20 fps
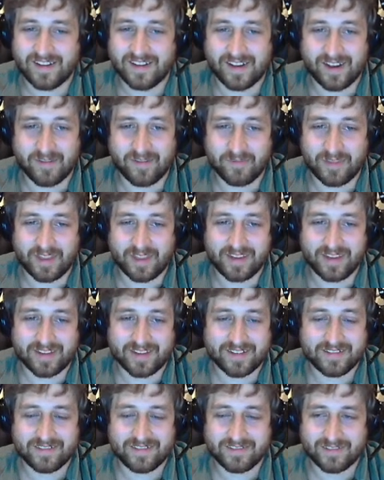I'm
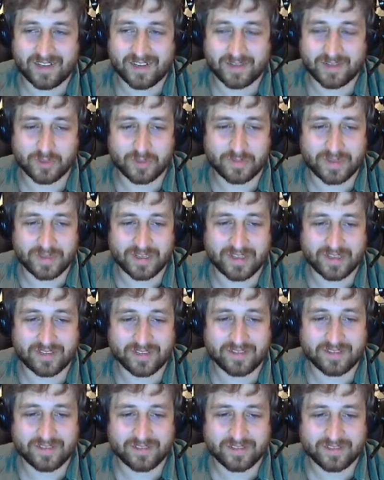real bad.
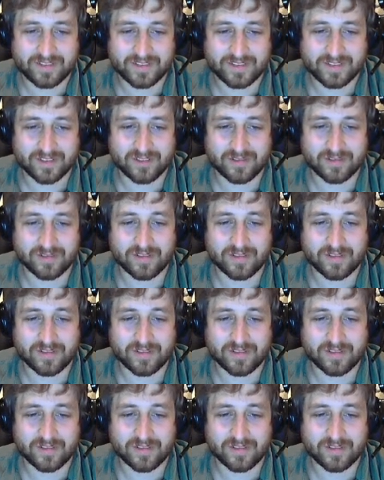So,